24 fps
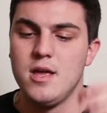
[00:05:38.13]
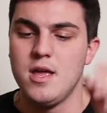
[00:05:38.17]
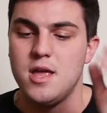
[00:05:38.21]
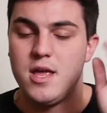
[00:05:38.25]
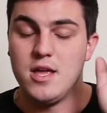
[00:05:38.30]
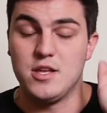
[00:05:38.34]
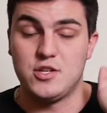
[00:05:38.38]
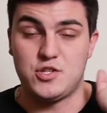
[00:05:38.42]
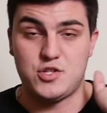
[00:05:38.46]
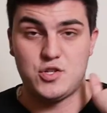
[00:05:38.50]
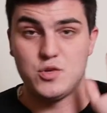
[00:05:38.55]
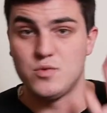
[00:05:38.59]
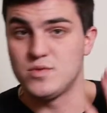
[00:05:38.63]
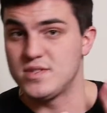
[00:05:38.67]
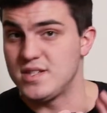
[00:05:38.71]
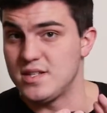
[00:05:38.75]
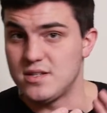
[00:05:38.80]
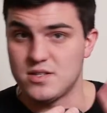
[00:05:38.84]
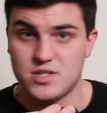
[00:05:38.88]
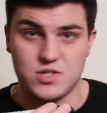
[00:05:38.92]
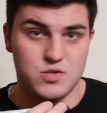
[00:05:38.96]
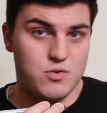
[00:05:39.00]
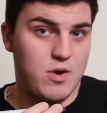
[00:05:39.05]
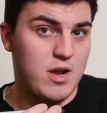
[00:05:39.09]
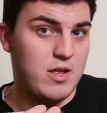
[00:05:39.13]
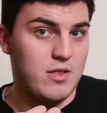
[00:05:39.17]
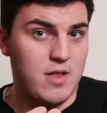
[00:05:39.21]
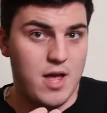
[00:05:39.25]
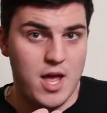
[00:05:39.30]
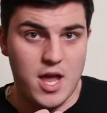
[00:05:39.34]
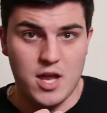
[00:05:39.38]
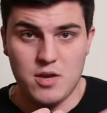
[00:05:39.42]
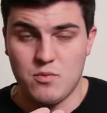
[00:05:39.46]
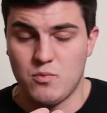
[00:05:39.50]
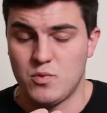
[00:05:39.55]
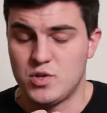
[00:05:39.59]
It shoots in a straight
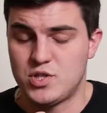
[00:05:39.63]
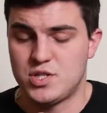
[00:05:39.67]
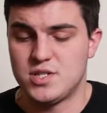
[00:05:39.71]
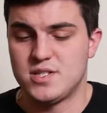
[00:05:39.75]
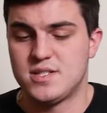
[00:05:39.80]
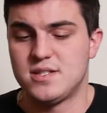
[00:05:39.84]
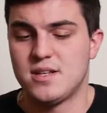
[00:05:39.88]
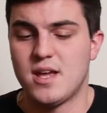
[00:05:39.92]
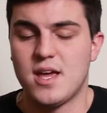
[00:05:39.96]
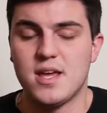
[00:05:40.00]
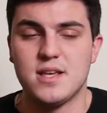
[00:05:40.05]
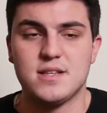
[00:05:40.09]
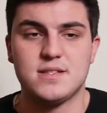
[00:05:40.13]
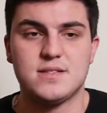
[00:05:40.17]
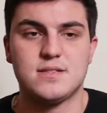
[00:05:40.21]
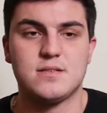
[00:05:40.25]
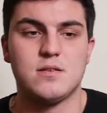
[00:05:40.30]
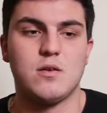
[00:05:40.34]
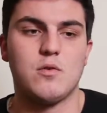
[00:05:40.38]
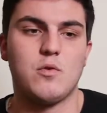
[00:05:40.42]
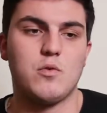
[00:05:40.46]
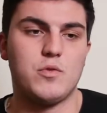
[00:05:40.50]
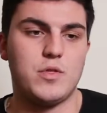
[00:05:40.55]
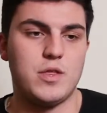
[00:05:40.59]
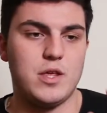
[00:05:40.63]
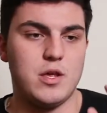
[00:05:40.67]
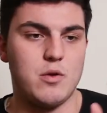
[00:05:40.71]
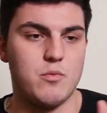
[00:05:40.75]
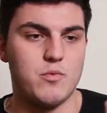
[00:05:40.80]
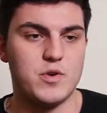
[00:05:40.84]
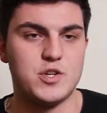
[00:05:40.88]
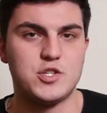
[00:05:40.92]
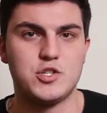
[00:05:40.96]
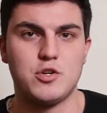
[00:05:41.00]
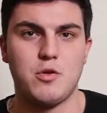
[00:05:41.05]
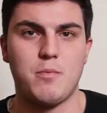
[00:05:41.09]
line, which is nice. The
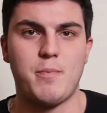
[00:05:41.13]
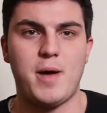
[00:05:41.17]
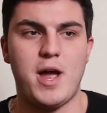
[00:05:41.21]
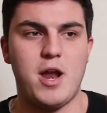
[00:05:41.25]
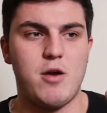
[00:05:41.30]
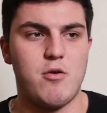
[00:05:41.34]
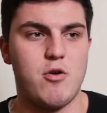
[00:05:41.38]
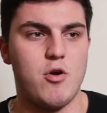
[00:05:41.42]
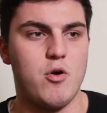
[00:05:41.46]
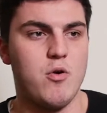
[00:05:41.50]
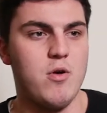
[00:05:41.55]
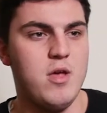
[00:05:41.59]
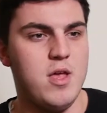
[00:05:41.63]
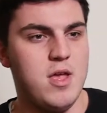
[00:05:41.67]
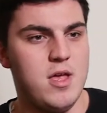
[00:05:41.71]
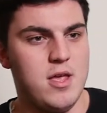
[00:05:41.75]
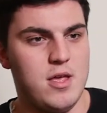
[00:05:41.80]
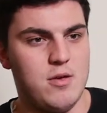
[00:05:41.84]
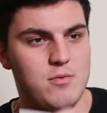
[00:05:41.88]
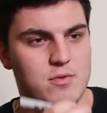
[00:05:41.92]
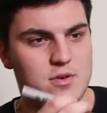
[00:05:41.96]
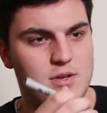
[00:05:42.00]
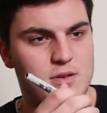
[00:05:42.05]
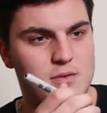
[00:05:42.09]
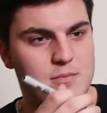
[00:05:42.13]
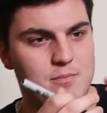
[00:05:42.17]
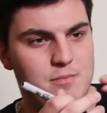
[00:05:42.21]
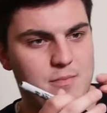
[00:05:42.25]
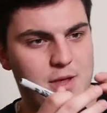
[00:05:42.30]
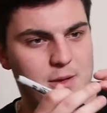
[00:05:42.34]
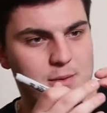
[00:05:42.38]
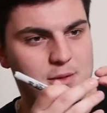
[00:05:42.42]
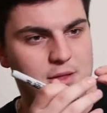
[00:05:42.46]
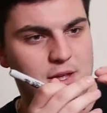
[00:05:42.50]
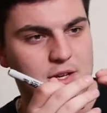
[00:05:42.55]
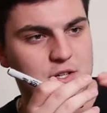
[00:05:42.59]
original Pyro, it would
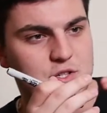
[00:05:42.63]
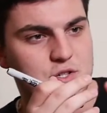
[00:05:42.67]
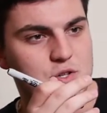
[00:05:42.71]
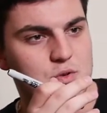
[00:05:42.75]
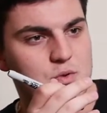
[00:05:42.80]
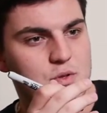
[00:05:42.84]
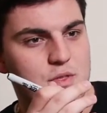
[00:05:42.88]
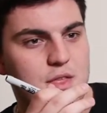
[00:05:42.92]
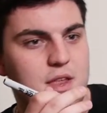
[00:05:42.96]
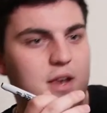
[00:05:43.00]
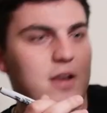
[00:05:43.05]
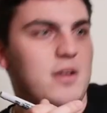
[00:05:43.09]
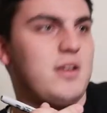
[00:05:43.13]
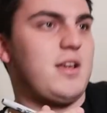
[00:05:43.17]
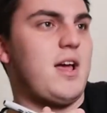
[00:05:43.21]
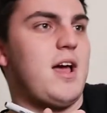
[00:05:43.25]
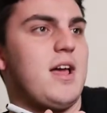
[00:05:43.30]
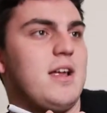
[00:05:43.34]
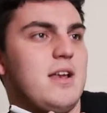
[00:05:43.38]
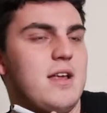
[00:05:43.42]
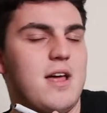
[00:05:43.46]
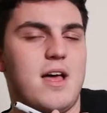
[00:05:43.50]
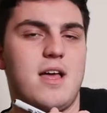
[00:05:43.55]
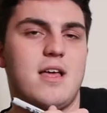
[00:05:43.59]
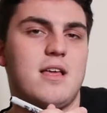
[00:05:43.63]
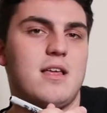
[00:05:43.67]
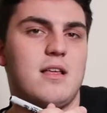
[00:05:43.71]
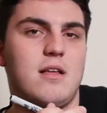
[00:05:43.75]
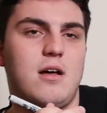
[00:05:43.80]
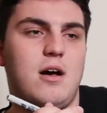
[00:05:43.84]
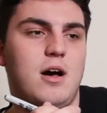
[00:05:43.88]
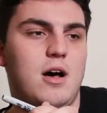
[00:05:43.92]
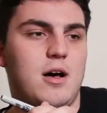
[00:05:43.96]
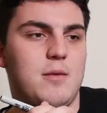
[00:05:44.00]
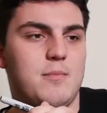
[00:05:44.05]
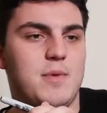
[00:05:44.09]
maybe like shoot, then it kind
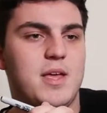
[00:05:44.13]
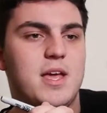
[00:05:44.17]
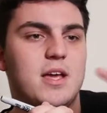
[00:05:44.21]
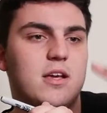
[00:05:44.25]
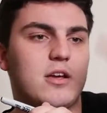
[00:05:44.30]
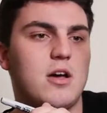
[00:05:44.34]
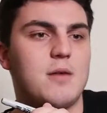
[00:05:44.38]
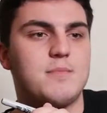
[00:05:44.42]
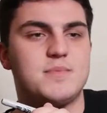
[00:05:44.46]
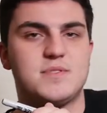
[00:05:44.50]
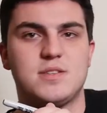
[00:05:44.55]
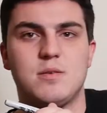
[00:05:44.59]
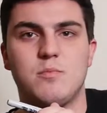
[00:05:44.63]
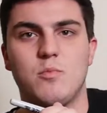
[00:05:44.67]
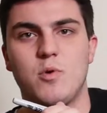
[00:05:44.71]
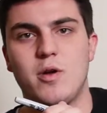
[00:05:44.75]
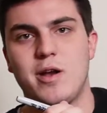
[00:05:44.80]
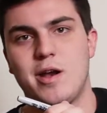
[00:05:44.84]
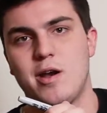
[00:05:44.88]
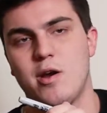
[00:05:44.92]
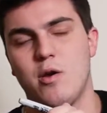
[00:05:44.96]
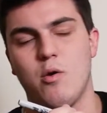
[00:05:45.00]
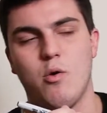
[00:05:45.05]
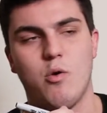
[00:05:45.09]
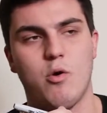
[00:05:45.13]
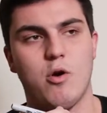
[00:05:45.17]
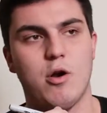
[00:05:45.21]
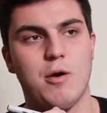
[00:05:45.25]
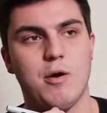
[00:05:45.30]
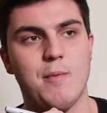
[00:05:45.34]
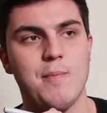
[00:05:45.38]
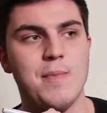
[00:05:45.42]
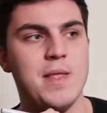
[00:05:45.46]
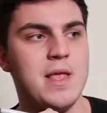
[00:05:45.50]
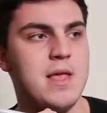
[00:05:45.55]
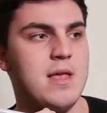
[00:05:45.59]
of hiccup somewhere,
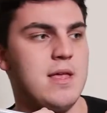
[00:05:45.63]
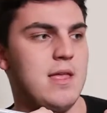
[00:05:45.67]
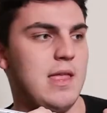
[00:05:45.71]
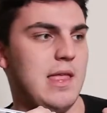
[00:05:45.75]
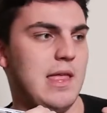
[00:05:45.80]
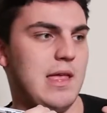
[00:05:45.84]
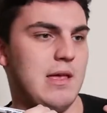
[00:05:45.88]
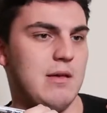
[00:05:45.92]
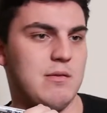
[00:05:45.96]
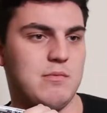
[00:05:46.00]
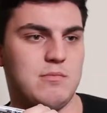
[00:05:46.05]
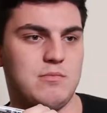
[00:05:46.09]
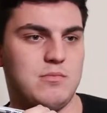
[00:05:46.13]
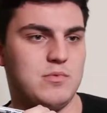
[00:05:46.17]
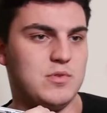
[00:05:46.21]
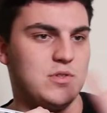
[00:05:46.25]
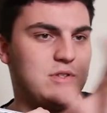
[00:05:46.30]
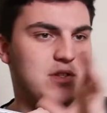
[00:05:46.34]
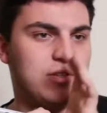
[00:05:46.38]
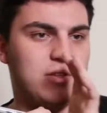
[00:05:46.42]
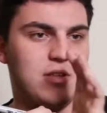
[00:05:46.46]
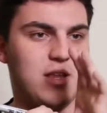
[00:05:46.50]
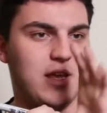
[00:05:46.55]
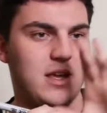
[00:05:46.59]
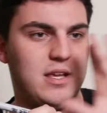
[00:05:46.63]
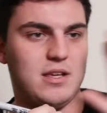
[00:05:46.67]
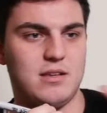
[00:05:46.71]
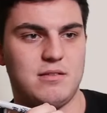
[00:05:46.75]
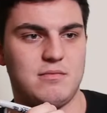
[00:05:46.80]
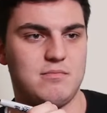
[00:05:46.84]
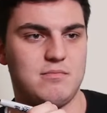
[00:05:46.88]
or it would like